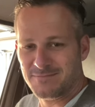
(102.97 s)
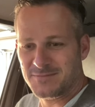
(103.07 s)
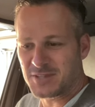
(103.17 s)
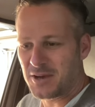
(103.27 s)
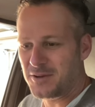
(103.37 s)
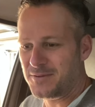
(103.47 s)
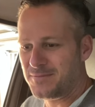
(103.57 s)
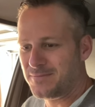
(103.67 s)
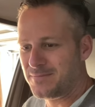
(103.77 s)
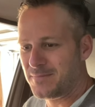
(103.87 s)
So
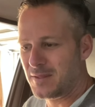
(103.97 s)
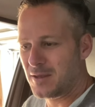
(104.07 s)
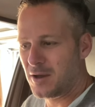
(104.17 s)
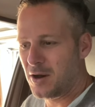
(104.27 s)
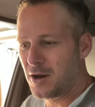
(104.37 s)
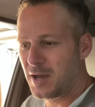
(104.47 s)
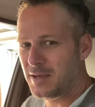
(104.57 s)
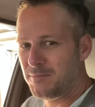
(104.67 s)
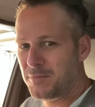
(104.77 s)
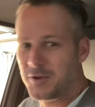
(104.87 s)

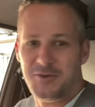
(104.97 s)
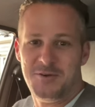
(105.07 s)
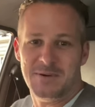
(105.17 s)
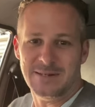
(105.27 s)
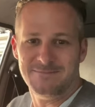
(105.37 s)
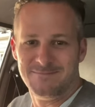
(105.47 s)
I bought a new one.